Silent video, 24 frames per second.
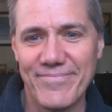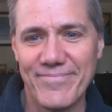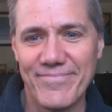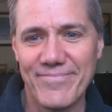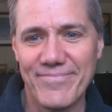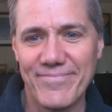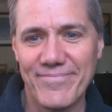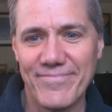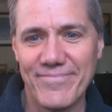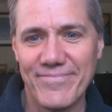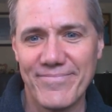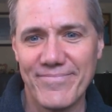
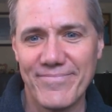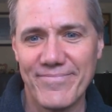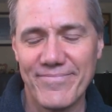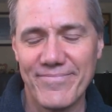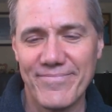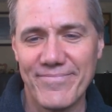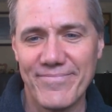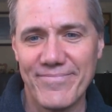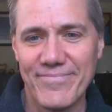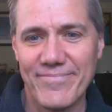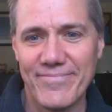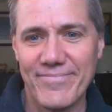
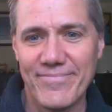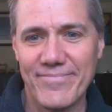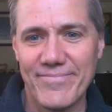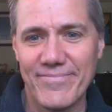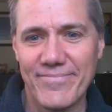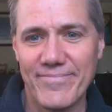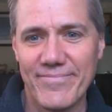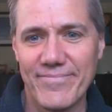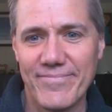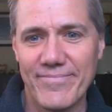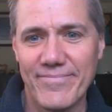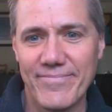
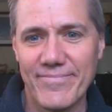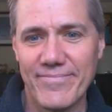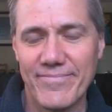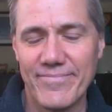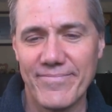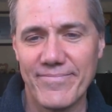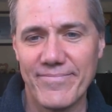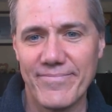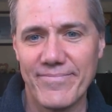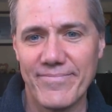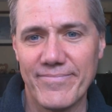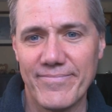
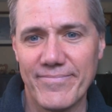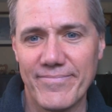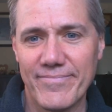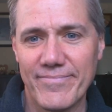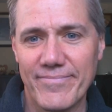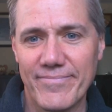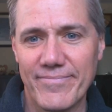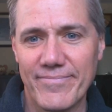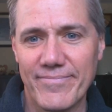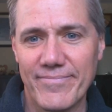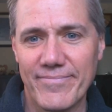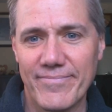
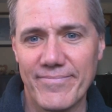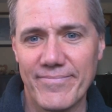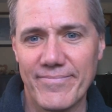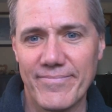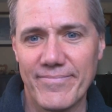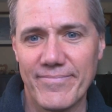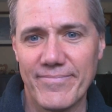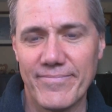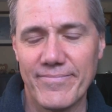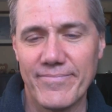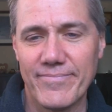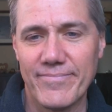
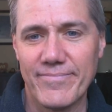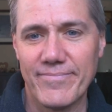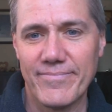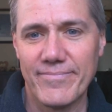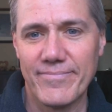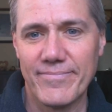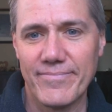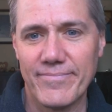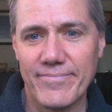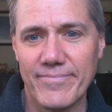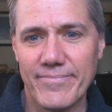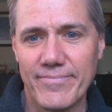
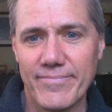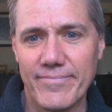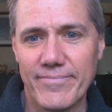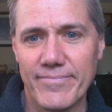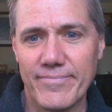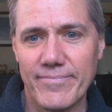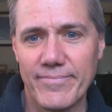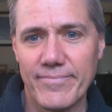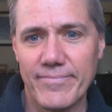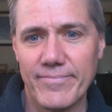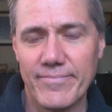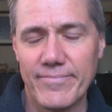
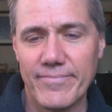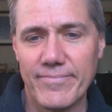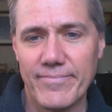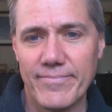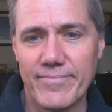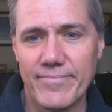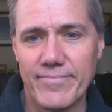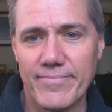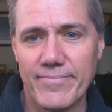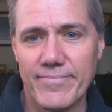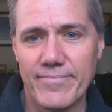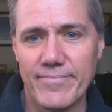
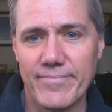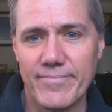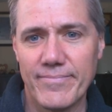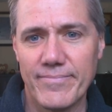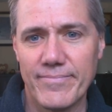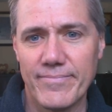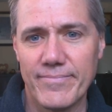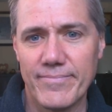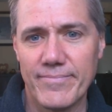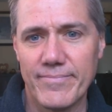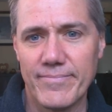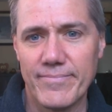
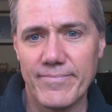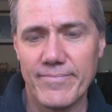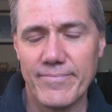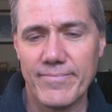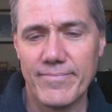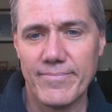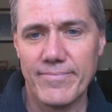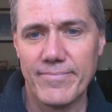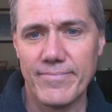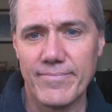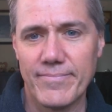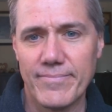
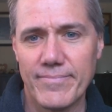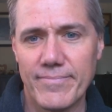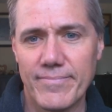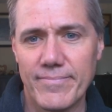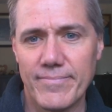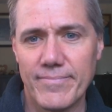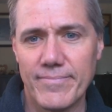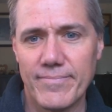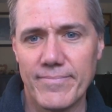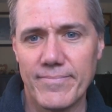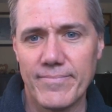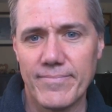
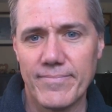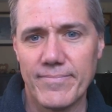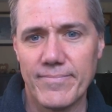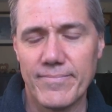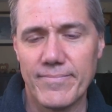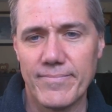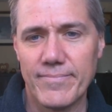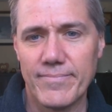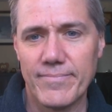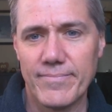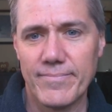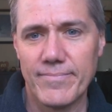
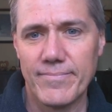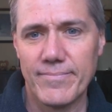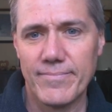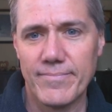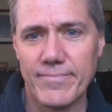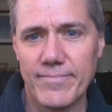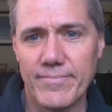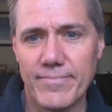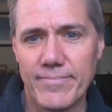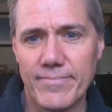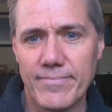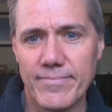
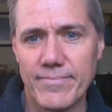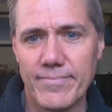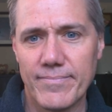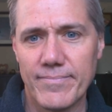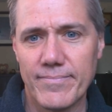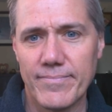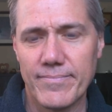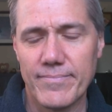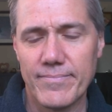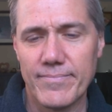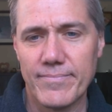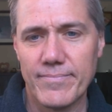
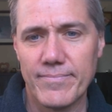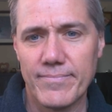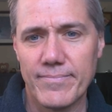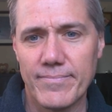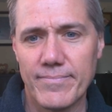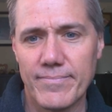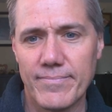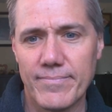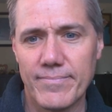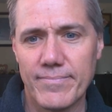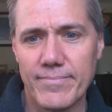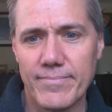(not speaking)